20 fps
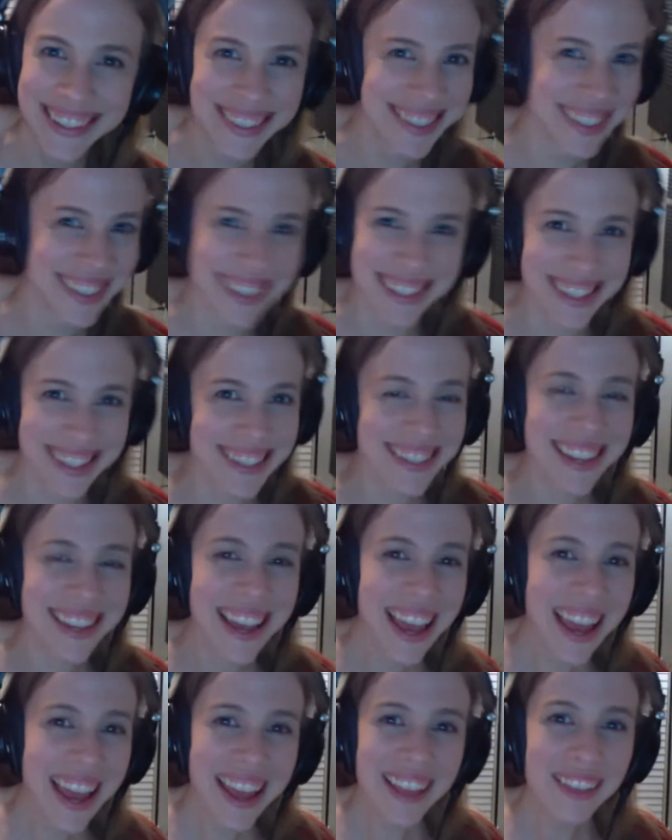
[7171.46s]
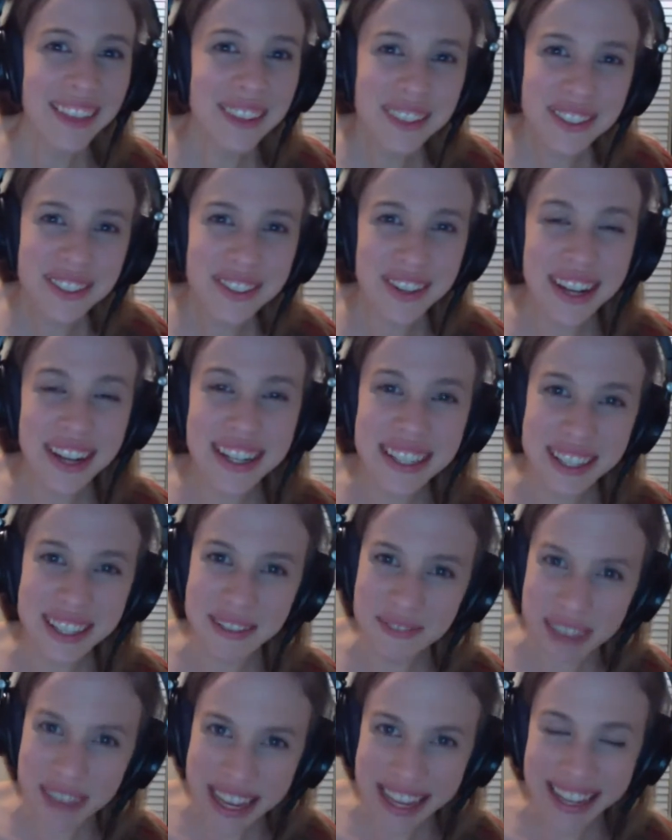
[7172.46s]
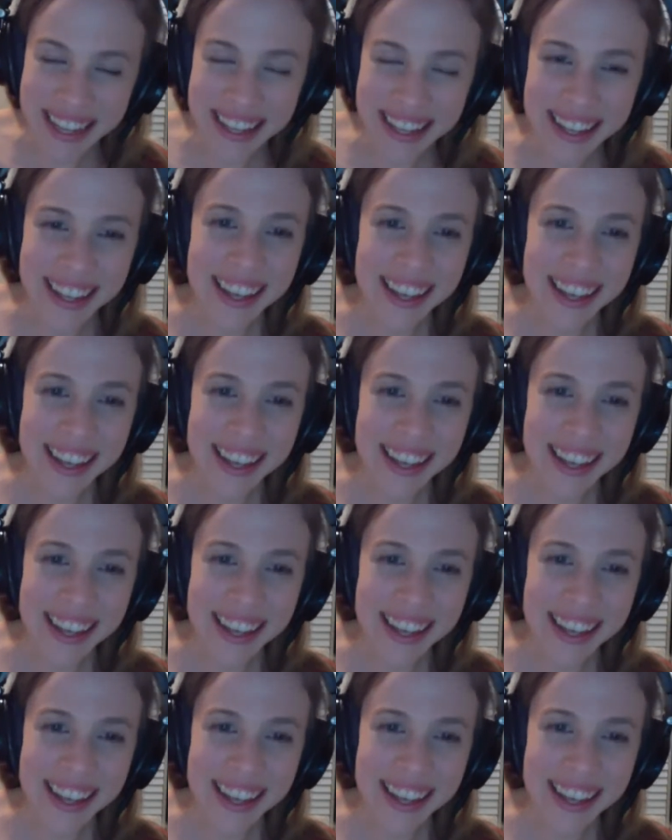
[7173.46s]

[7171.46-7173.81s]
it's just it looks strange to me.